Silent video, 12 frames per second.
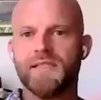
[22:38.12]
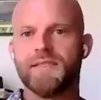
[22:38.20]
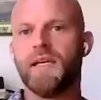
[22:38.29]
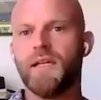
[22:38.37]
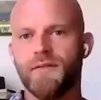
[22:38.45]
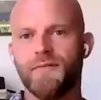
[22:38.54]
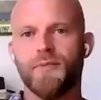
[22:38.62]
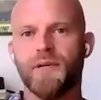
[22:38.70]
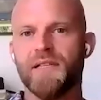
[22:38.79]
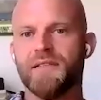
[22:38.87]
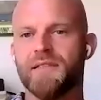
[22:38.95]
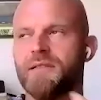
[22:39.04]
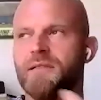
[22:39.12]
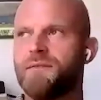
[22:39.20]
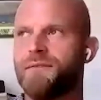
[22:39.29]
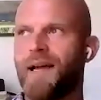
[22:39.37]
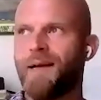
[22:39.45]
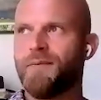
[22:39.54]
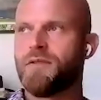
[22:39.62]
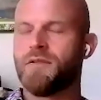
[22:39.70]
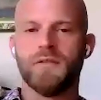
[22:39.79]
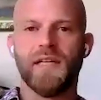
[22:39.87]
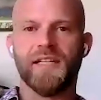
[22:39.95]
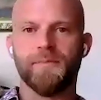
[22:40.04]
like being in that state of
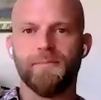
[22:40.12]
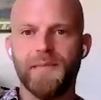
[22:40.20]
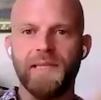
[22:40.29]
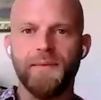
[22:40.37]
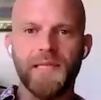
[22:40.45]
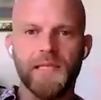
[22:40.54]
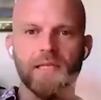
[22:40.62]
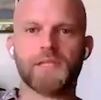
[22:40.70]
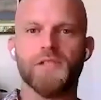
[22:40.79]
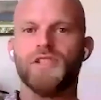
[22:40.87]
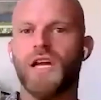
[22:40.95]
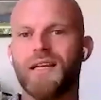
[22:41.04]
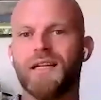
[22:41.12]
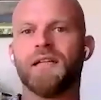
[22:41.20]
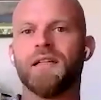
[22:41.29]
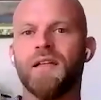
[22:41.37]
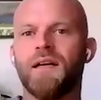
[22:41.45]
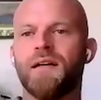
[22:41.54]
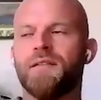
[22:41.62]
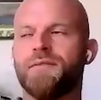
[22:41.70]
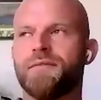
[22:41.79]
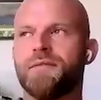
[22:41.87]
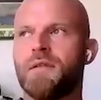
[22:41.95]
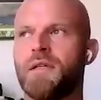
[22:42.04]
presence of absolute like beaming,
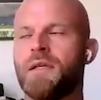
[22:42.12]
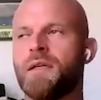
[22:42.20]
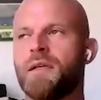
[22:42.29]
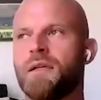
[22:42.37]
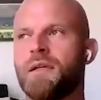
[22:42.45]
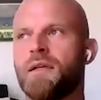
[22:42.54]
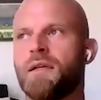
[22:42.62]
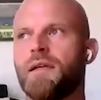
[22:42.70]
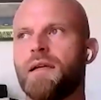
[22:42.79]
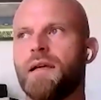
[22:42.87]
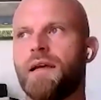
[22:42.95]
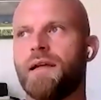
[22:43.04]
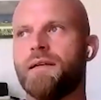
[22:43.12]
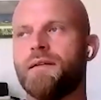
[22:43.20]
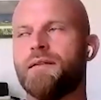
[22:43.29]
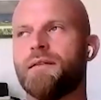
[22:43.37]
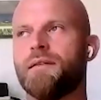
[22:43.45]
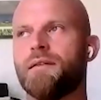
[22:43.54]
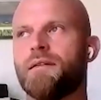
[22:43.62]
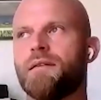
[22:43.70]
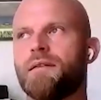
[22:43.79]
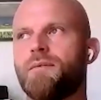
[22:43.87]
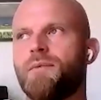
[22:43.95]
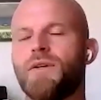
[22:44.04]
shining love. And
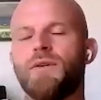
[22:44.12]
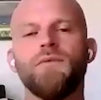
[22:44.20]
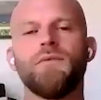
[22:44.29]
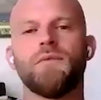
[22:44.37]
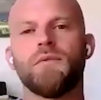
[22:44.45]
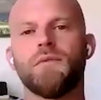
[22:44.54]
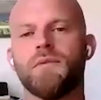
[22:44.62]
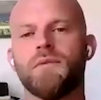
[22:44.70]
we don't,